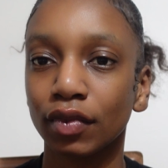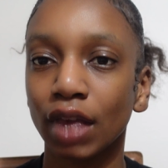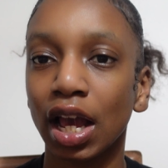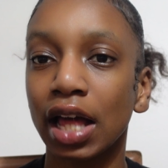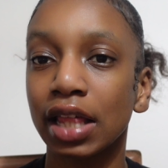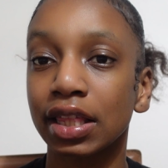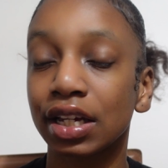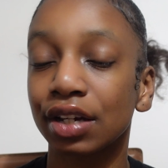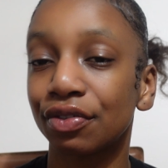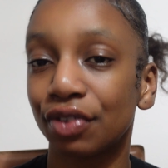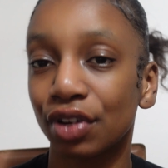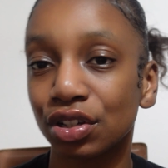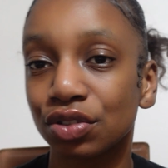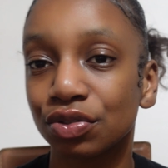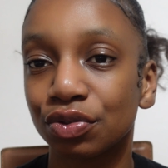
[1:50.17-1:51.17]
I think
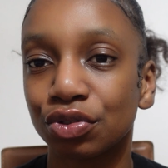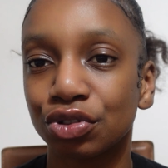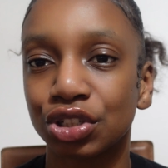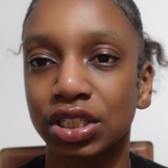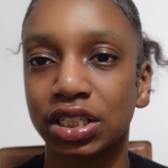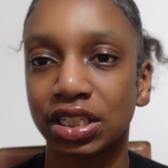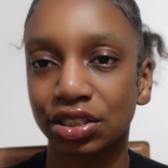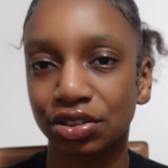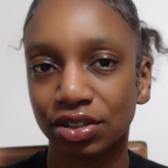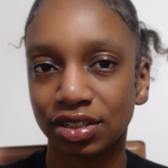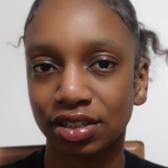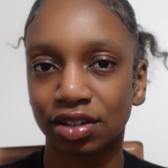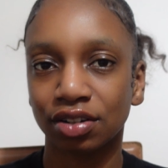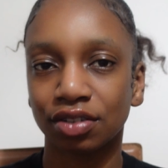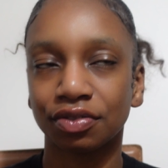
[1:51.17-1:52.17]
first of all, just think to
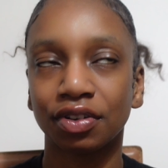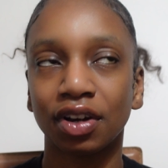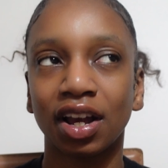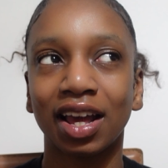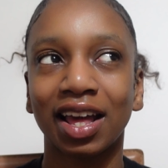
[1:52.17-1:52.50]
yourself,